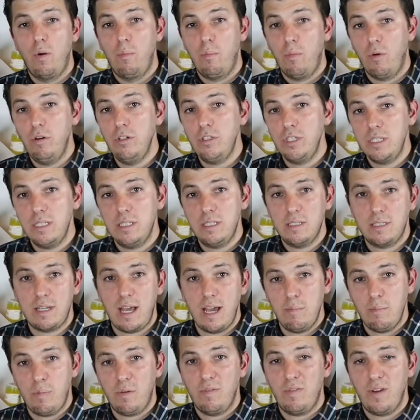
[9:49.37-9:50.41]
emerging
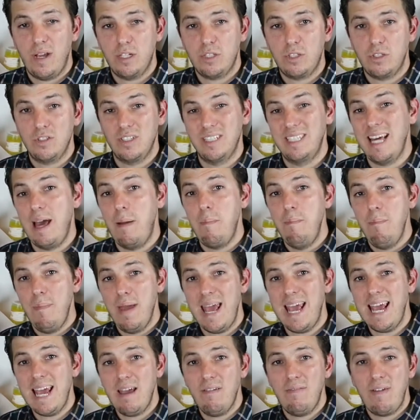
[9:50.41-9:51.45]
design professionals that
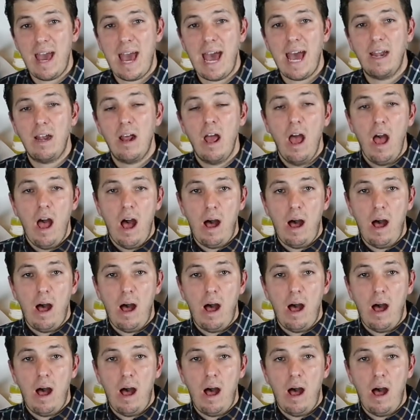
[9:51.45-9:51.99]
may have had